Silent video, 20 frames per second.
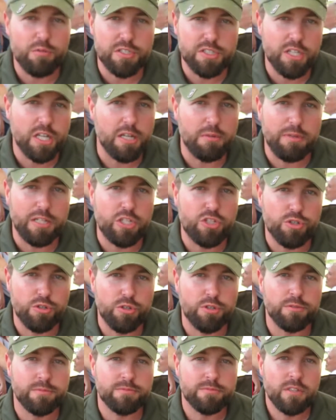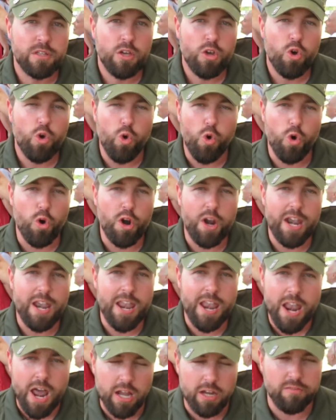was going to be true or
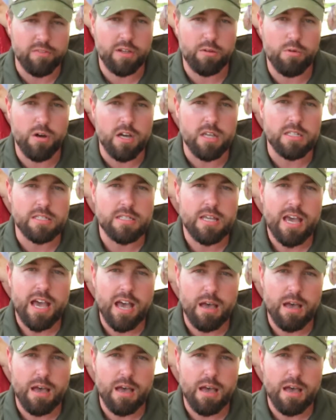none of it works.